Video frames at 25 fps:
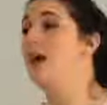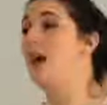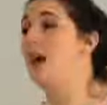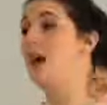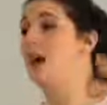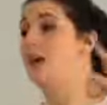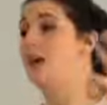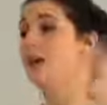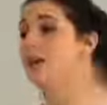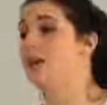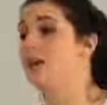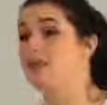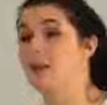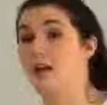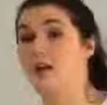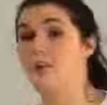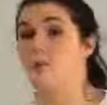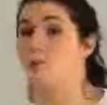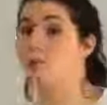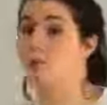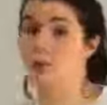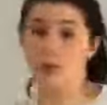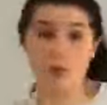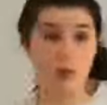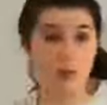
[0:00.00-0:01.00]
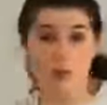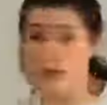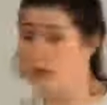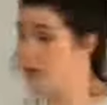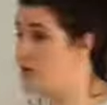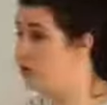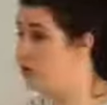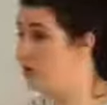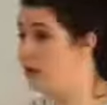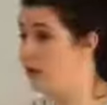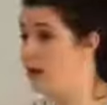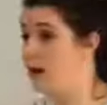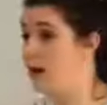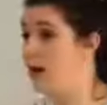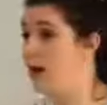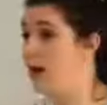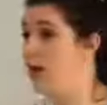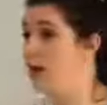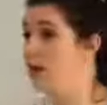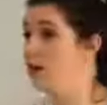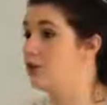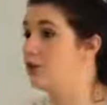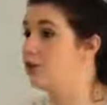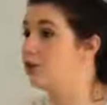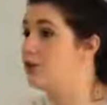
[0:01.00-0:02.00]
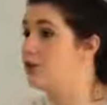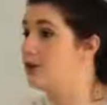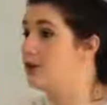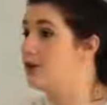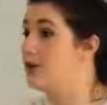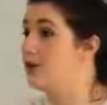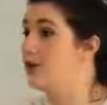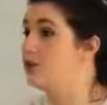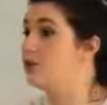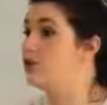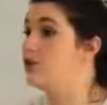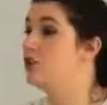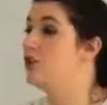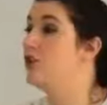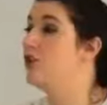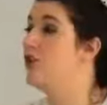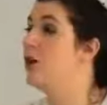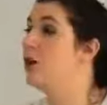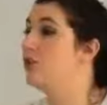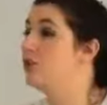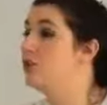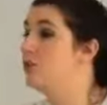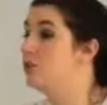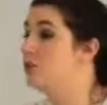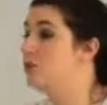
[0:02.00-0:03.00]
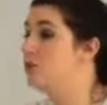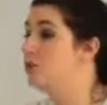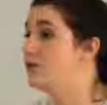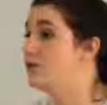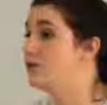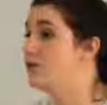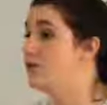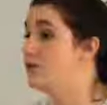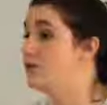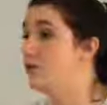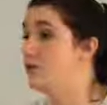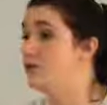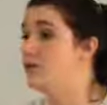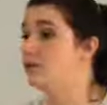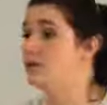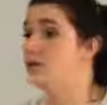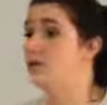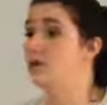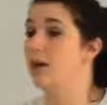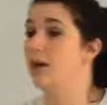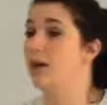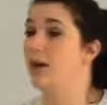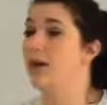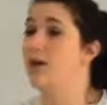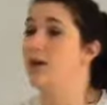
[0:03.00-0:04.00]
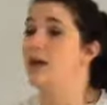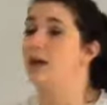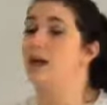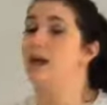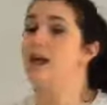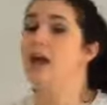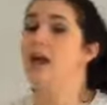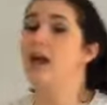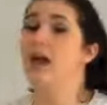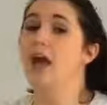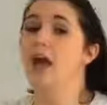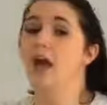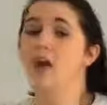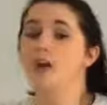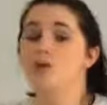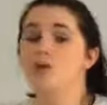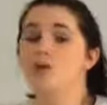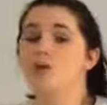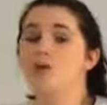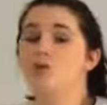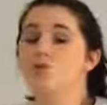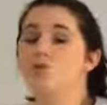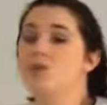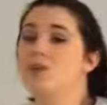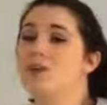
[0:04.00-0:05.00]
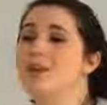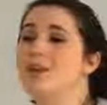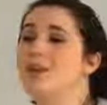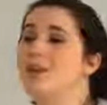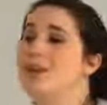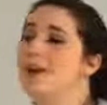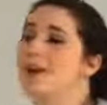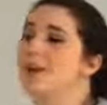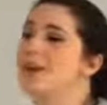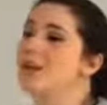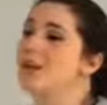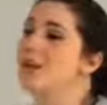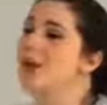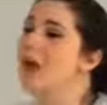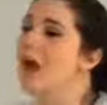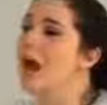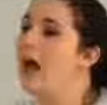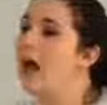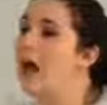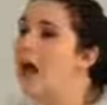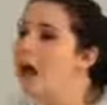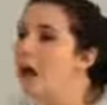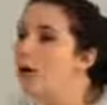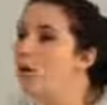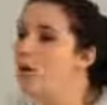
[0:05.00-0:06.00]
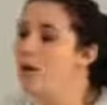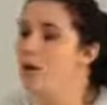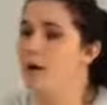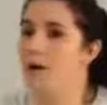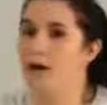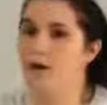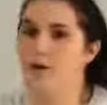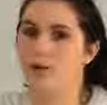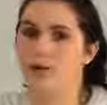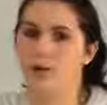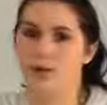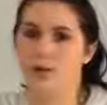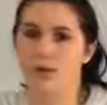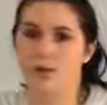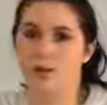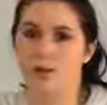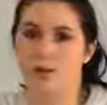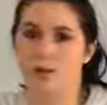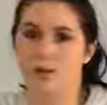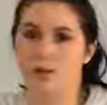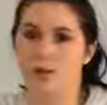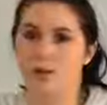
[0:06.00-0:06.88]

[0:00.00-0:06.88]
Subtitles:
And but you can get electricity and energy in lots of other different ways, okay? How do we get our energy?